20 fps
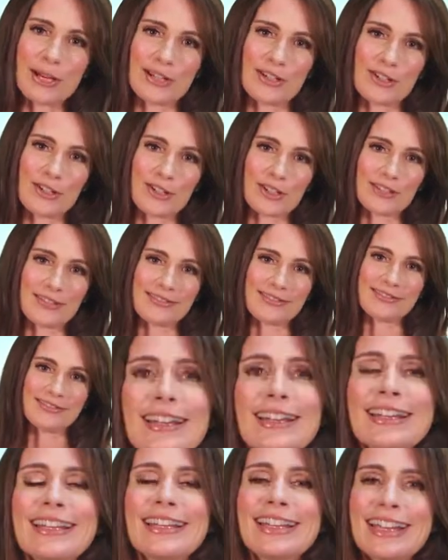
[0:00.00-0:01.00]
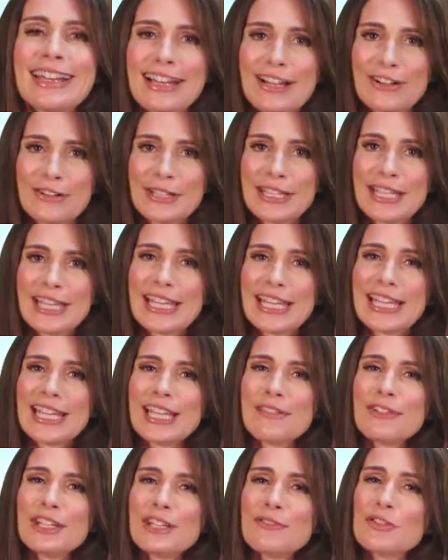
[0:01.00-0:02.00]
punch. Now,
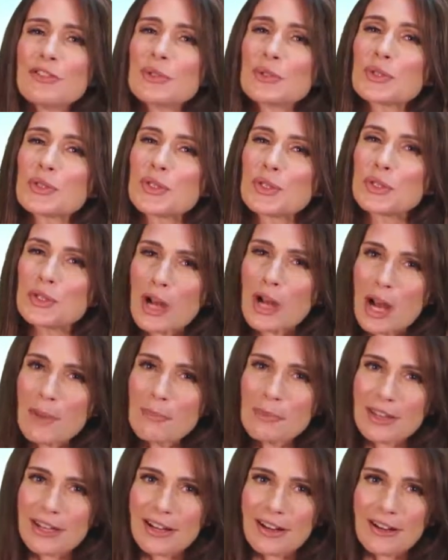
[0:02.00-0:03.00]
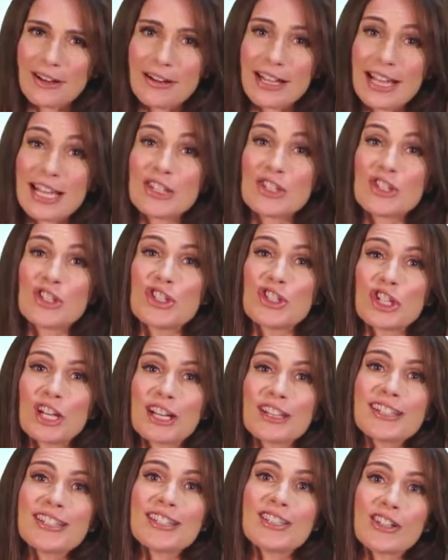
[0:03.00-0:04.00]
even if you stopped there and
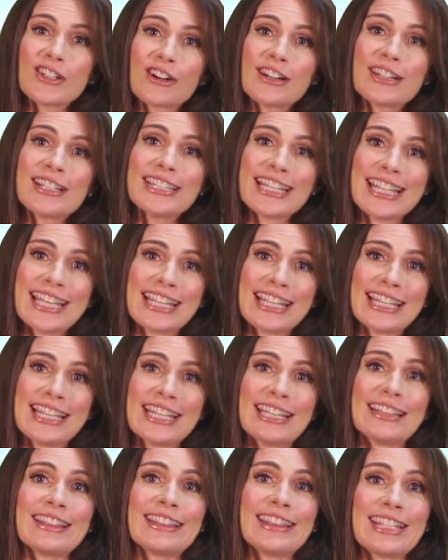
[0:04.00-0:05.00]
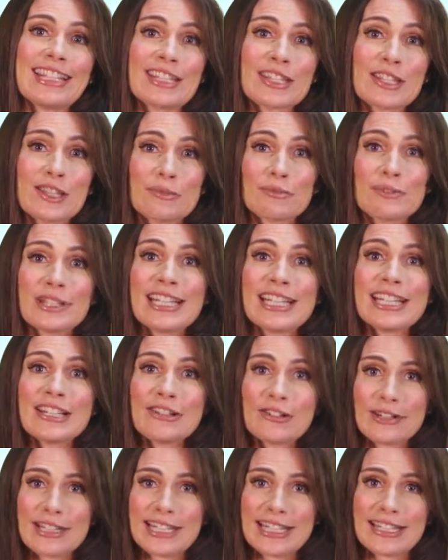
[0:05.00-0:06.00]
just started taking these 3
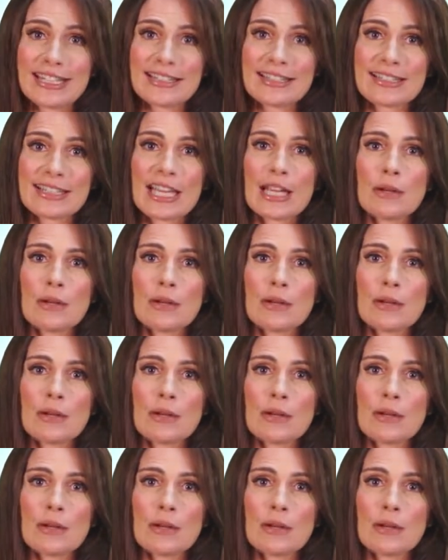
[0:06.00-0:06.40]
ingredients,